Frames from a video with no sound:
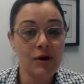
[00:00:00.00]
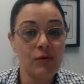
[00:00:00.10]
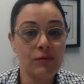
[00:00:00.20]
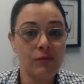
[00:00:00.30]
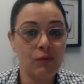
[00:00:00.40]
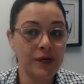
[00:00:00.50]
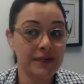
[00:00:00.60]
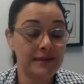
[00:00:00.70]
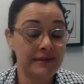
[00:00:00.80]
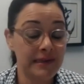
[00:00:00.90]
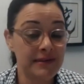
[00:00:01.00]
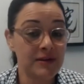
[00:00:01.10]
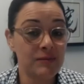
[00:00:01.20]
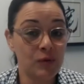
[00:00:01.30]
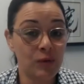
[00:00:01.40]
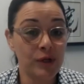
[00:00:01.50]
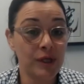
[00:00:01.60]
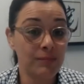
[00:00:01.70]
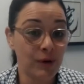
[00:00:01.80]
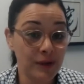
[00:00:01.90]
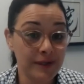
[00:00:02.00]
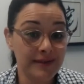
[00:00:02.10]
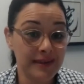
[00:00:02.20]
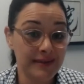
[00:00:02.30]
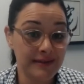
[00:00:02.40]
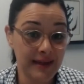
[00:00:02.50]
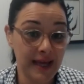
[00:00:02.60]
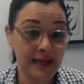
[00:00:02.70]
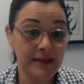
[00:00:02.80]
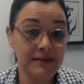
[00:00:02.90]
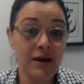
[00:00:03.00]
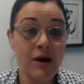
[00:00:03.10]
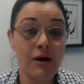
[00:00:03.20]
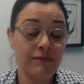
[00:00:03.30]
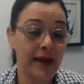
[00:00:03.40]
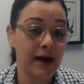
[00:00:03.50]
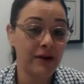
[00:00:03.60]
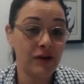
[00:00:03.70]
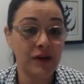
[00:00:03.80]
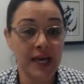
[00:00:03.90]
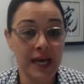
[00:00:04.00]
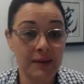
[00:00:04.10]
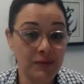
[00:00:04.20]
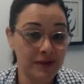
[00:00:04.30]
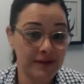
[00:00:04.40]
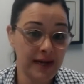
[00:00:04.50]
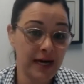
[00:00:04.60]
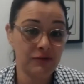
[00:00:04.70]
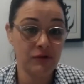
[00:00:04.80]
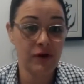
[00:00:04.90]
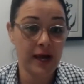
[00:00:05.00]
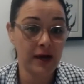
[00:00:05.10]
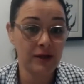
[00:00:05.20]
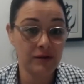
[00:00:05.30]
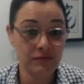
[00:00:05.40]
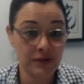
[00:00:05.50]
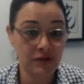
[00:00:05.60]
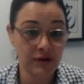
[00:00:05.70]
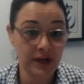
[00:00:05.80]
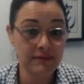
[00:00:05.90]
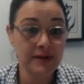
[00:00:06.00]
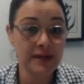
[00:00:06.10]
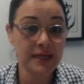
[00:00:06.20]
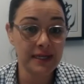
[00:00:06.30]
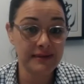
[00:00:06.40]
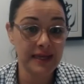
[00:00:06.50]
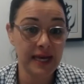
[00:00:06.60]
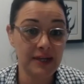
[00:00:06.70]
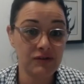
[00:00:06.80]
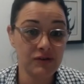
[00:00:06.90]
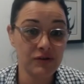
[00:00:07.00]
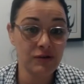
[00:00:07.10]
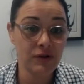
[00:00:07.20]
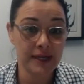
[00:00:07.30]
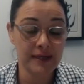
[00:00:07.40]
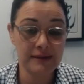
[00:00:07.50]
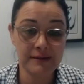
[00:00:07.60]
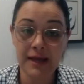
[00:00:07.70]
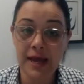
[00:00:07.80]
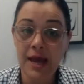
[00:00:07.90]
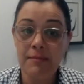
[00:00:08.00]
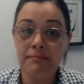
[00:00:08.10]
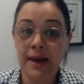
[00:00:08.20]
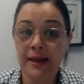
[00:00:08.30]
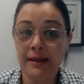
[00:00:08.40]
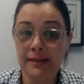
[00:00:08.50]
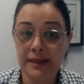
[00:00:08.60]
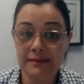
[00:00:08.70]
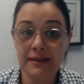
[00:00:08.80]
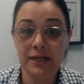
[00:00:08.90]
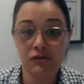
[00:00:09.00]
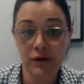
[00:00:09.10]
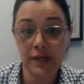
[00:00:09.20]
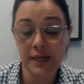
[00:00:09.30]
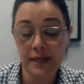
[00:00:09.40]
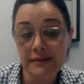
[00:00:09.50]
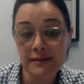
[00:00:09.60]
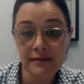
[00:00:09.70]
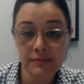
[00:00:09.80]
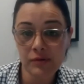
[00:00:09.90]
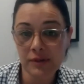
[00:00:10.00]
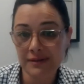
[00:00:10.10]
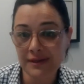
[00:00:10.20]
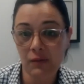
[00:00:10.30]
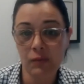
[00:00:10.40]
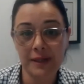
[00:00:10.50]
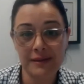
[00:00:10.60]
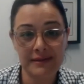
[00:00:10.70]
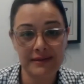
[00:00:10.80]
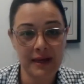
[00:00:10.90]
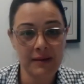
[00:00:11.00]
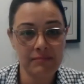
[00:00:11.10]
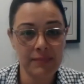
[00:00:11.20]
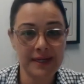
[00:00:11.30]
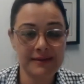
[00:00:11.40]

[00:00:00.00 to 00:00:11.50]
what your system or what your policy says of how you keep your data or how you retrieve it is key too. Like, it's making things electronic and accessible is that one step, but it's